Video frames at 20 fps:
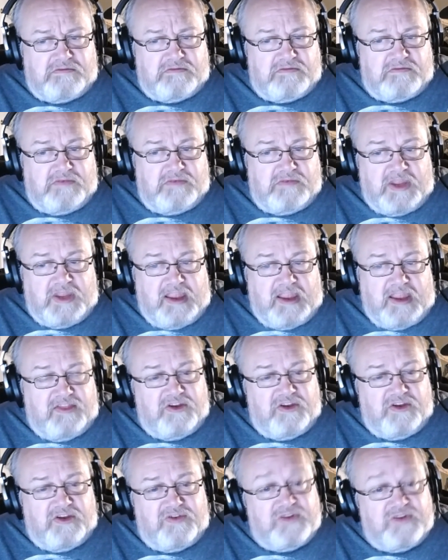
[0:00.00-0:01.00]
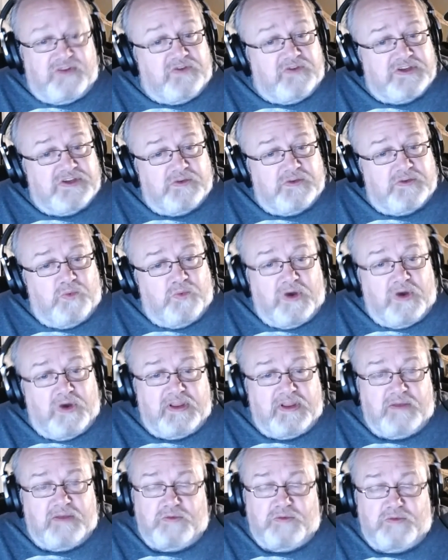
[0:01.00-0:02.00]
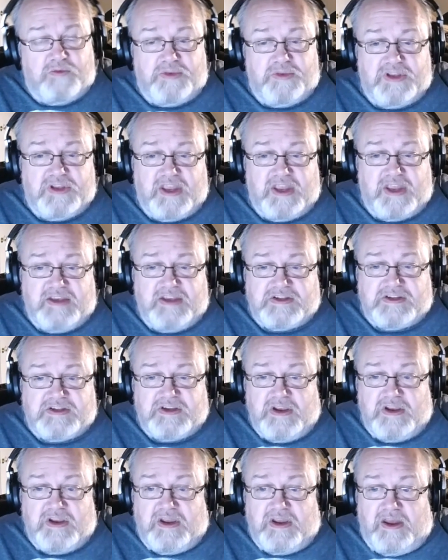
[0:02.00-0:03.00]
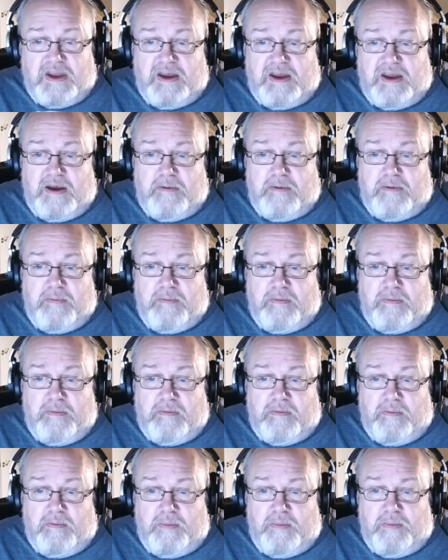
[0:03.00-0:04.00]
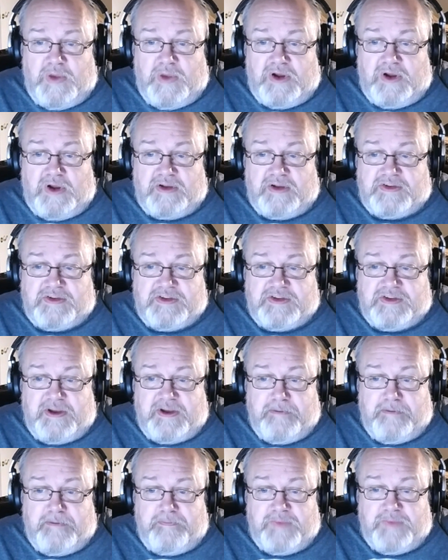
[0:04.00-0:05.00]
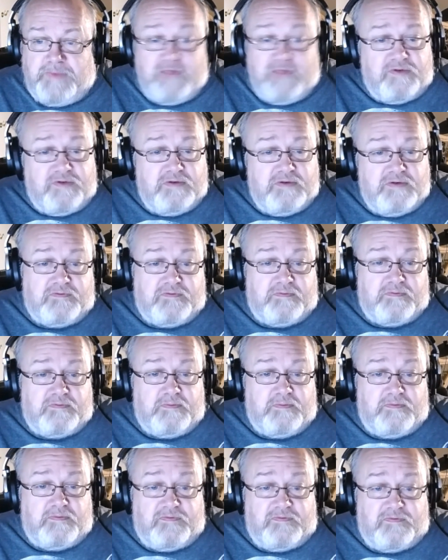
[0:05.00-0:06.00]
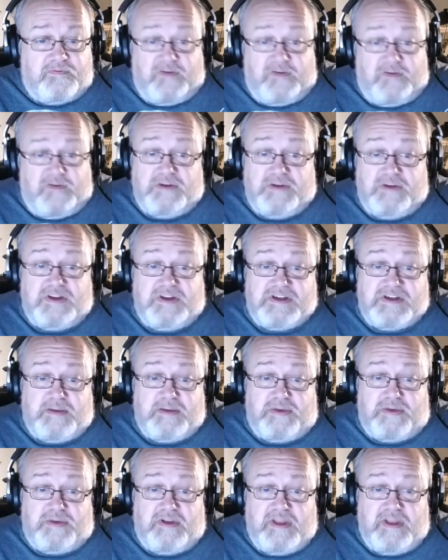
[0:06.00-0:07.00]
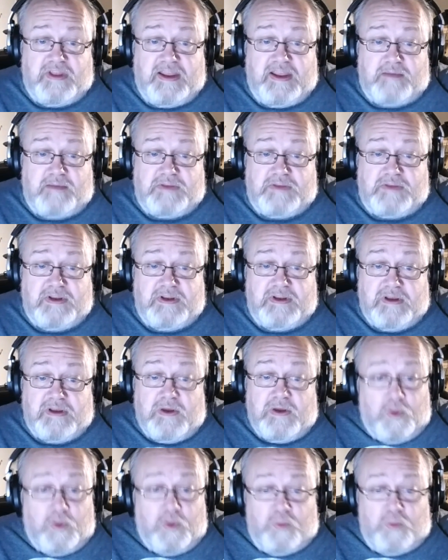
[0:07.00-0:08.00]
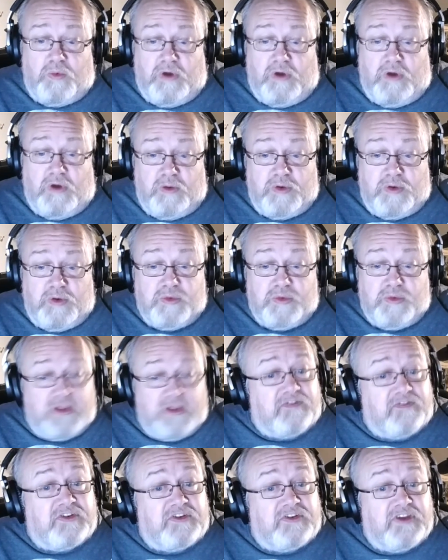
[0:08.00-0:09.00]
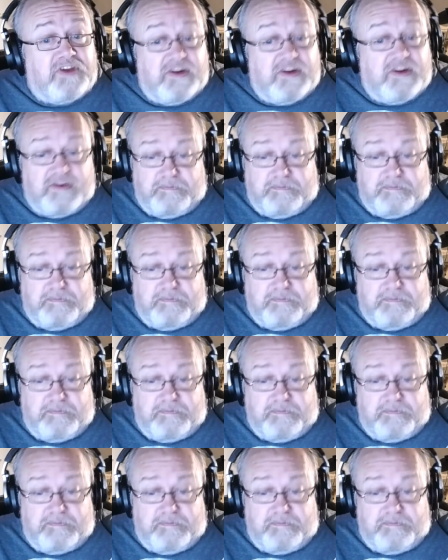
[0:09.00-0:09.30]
I can't think of any reason why that would be the case, but if you've found an example of that happening, we would love to see it.